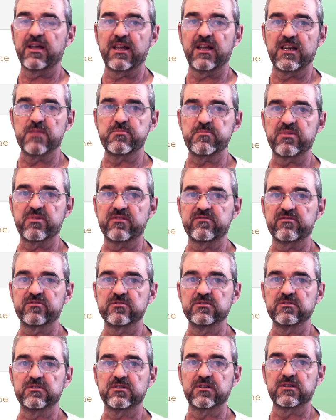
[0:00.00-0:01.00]

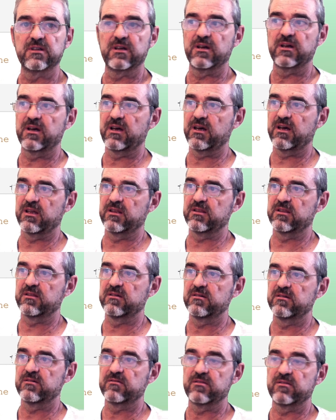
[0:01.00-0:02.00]
ellipfun and
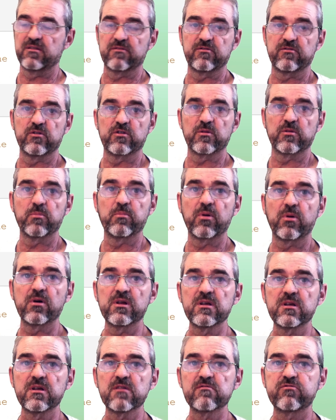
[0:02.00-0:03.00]
the 4
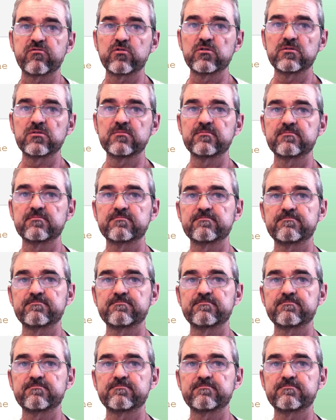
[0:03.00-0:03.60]
polyfun,